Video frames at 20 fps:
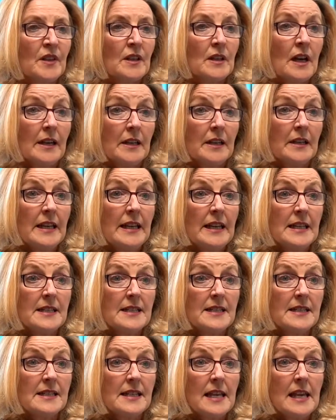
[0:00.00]
I can hear
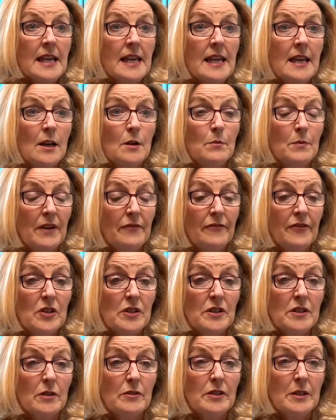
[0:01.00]
C. My
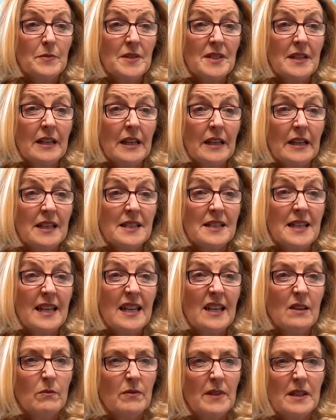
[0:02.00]
first note I'm singing is
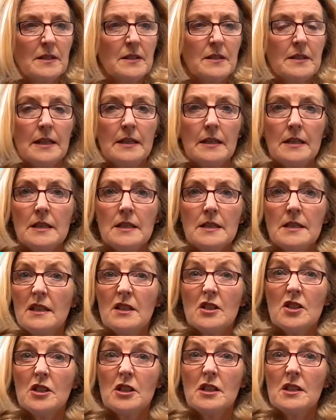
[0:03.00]
E. That's dead easy.
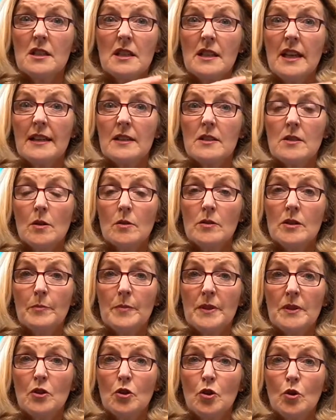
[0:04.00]
It's just the next note up
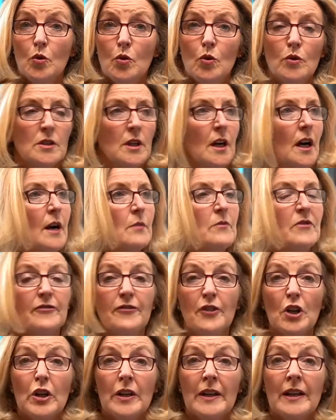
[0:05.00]
in the chord. I'm
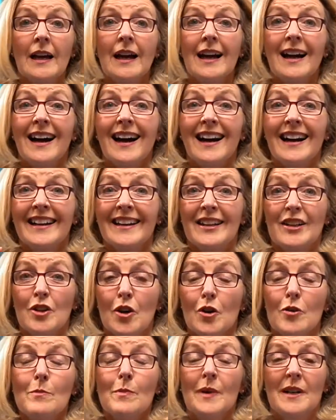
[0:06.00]
fine. I
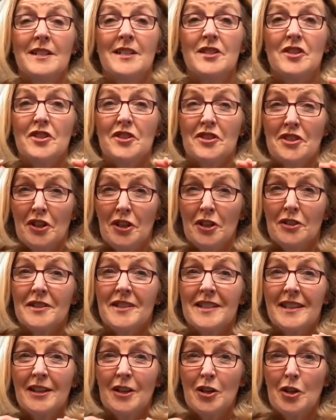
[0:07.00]
know my
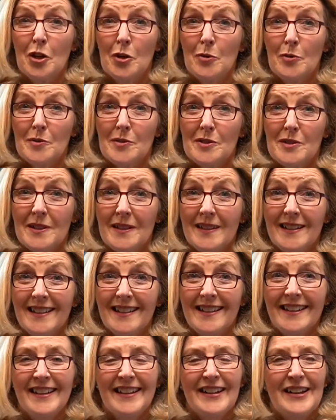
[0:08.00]
starting note.
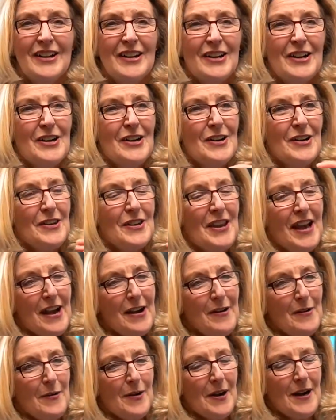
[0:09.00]

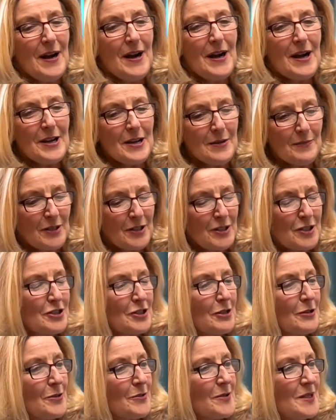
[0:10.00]
Now, I am going to
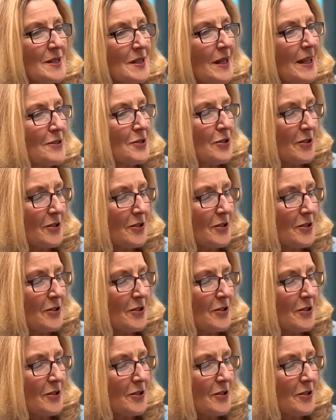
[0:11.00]
show you a slide.